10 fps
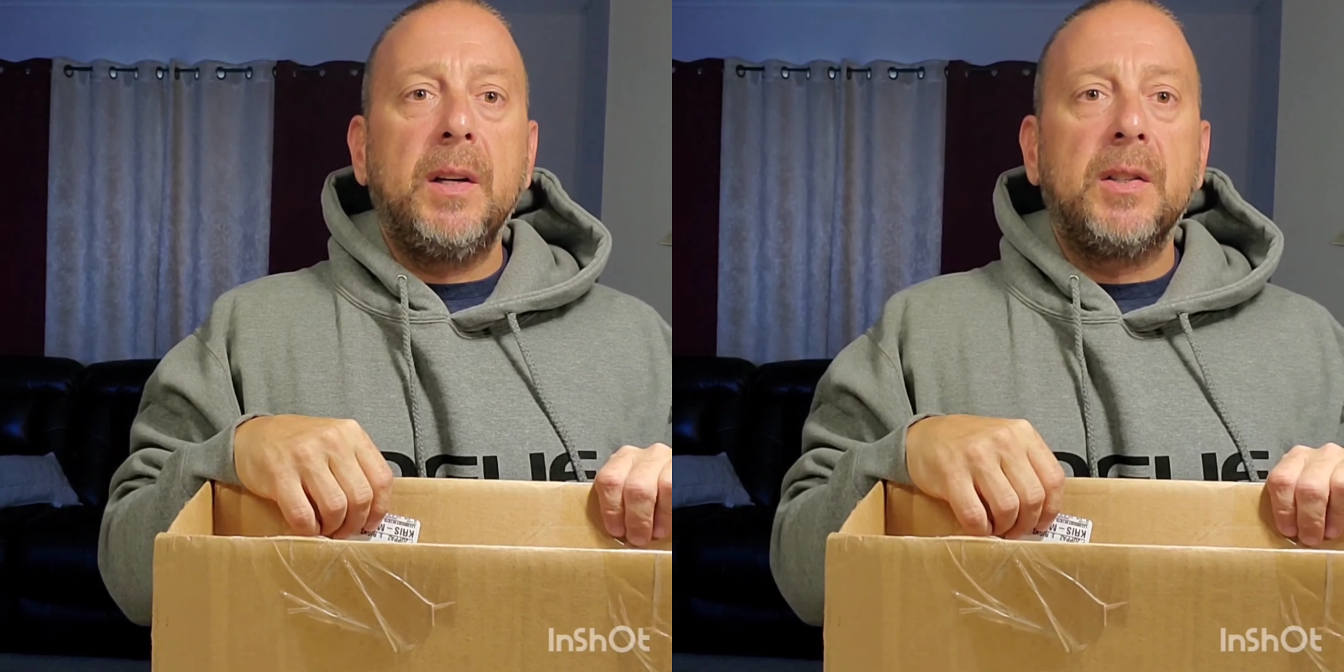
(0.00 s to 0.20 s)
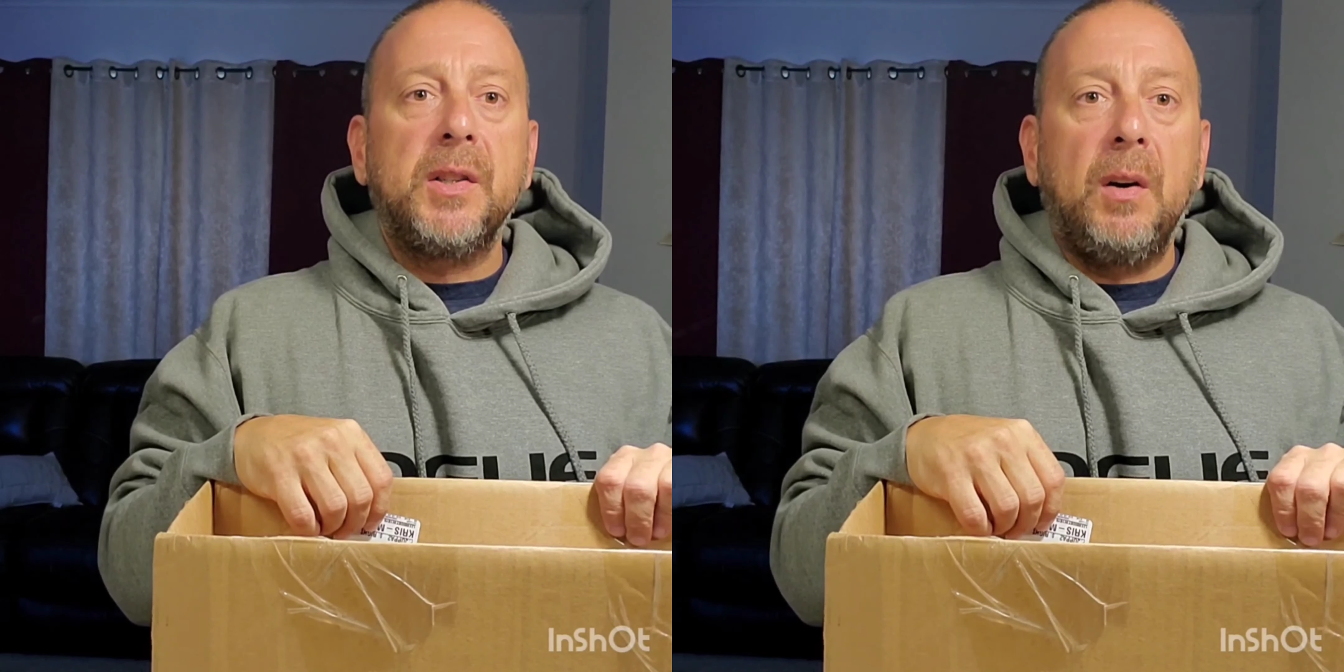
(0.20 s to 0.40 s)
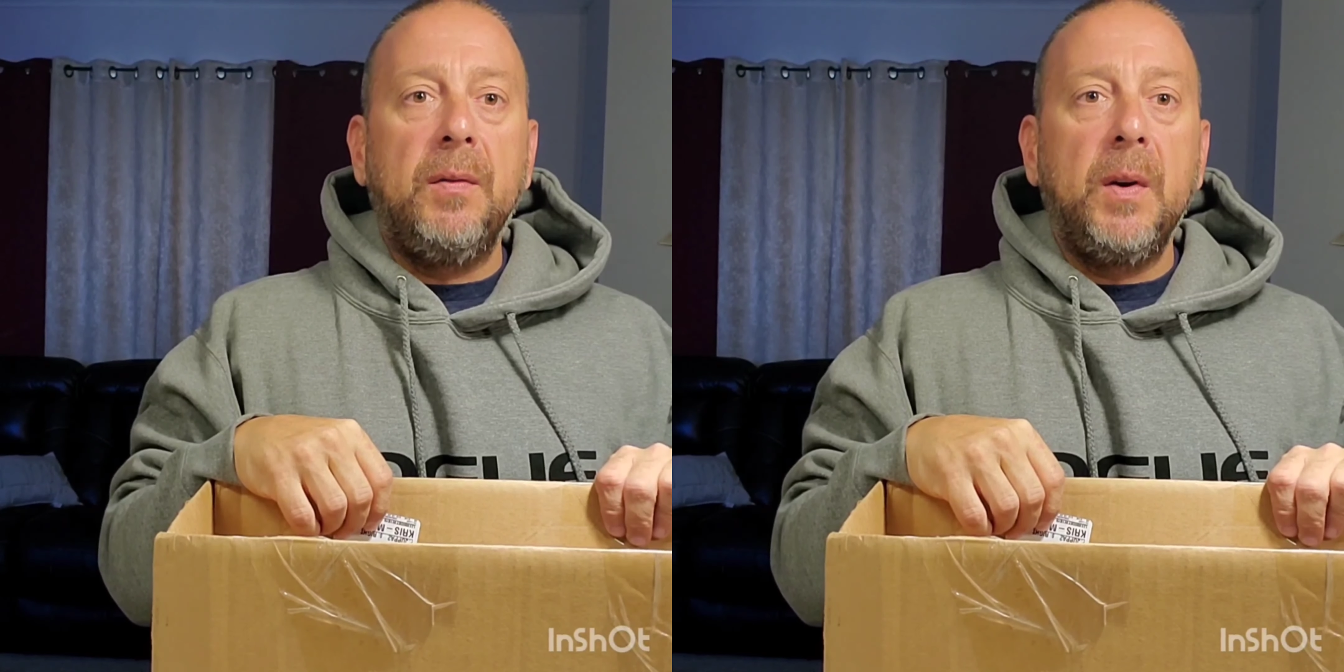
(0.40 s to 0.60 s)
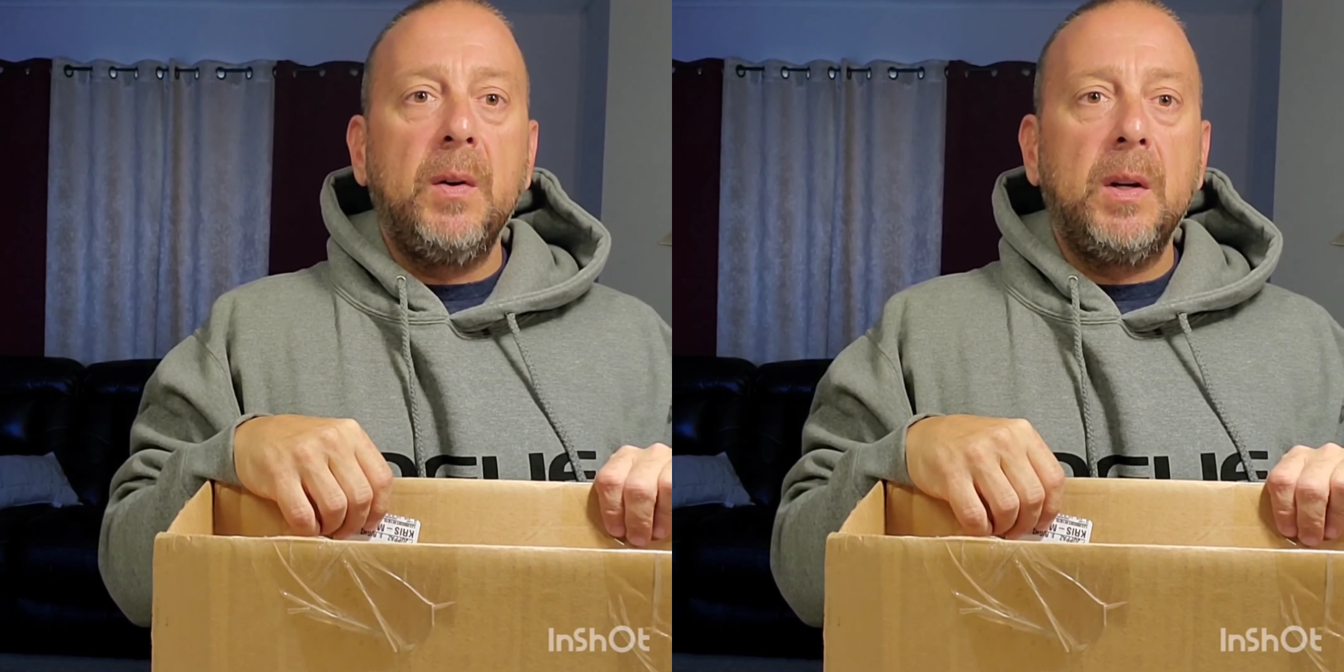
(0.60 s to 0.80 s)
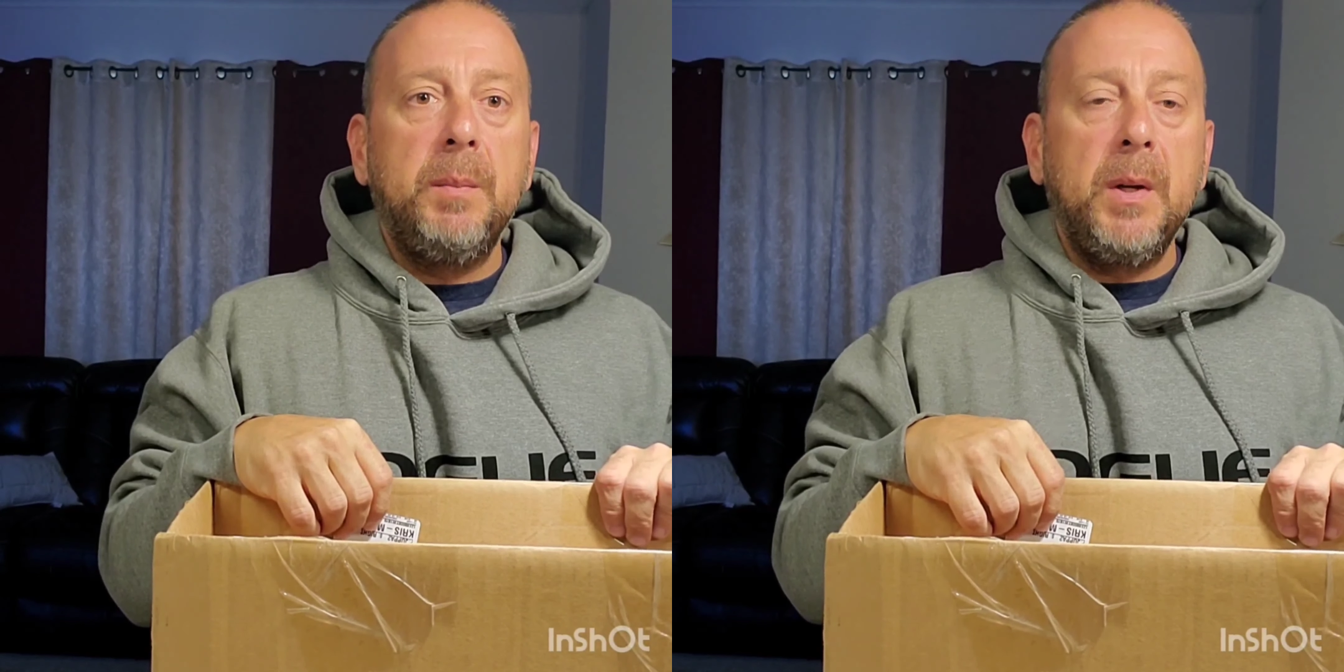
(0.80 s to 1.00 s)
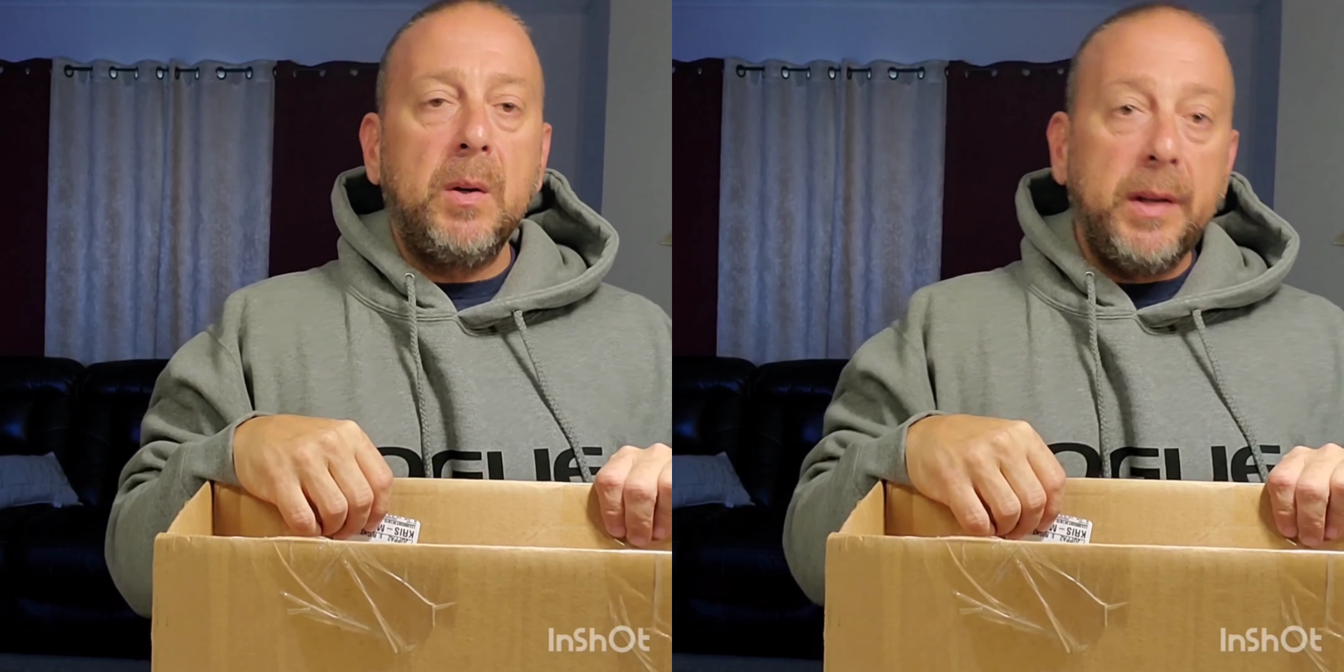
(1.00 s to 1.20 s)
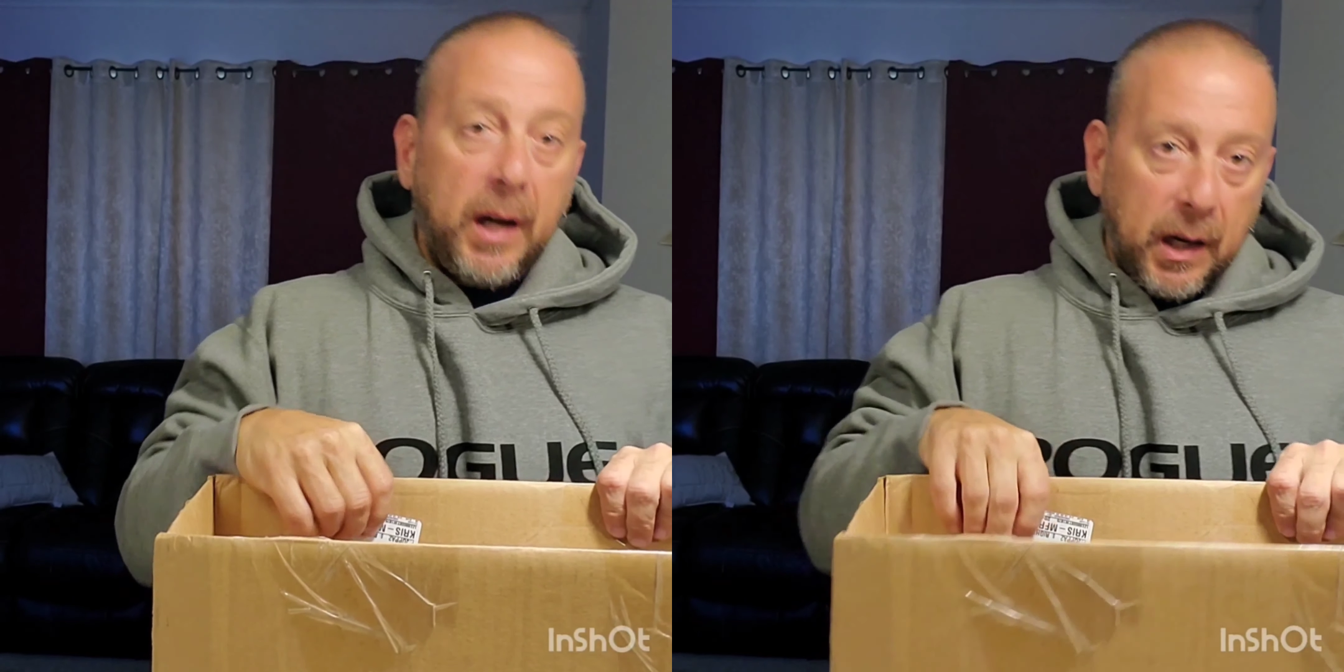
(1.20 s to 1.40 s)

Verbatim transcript: your cell phone could be on there.